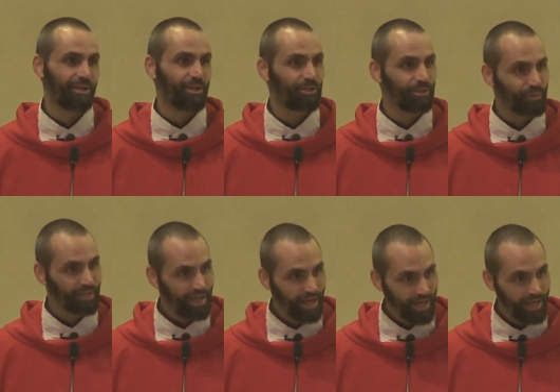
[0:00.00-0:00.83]
You and
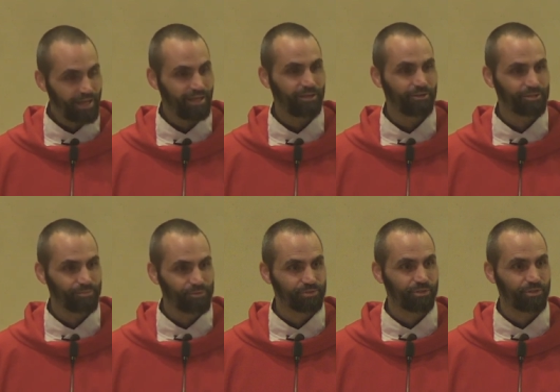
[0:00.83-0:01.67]
I are
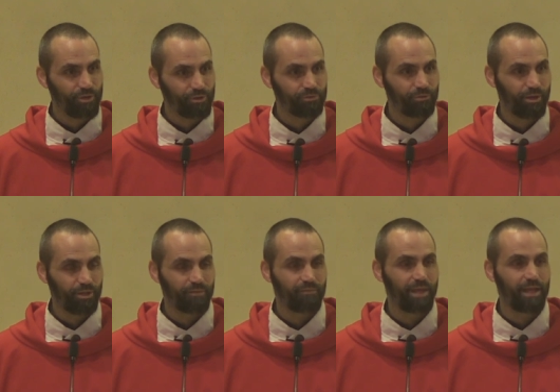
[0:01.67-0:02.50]
supposed to go through all
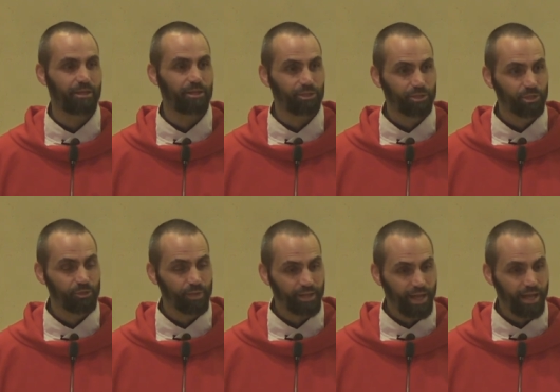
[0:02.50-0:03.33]
of that.
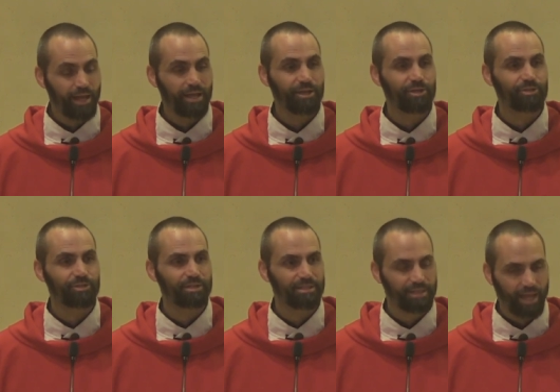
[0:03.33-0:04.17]
You and I
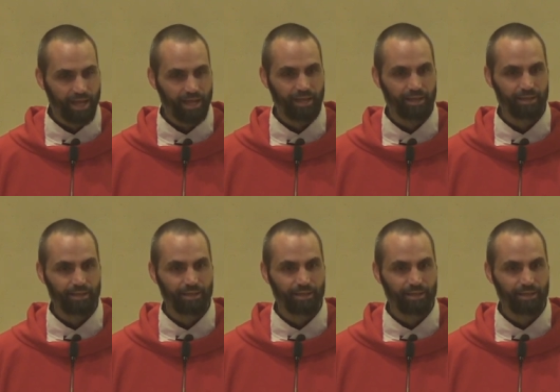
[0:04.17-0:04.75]
should die